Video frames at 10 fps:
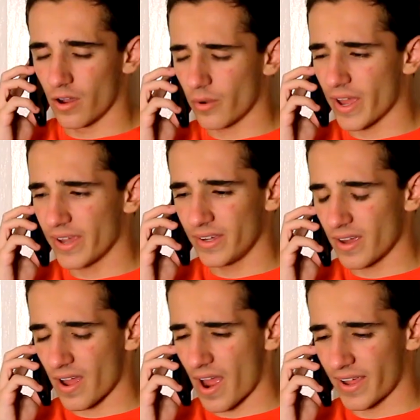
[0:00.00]

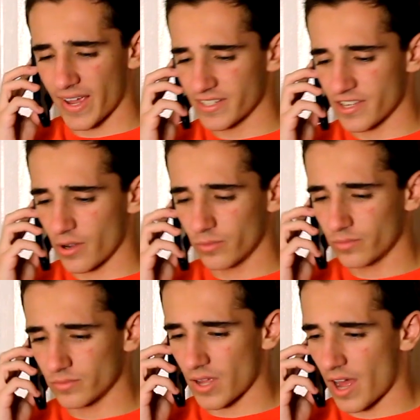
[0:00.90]
Okay, I guess
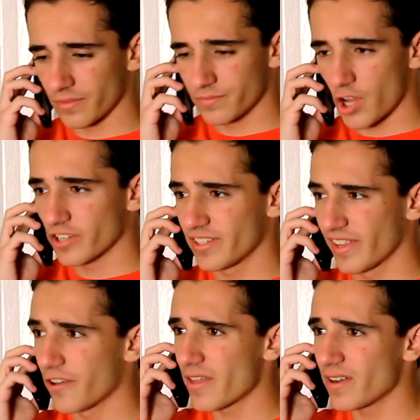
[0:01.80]
so. I'll talk to you later